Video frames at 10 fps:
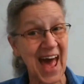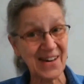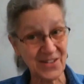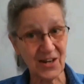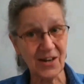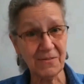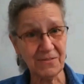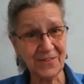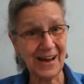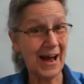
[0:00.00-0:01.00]
act
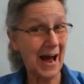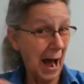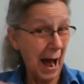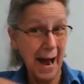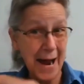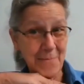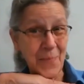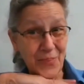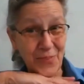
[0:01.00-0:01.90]
of, I'm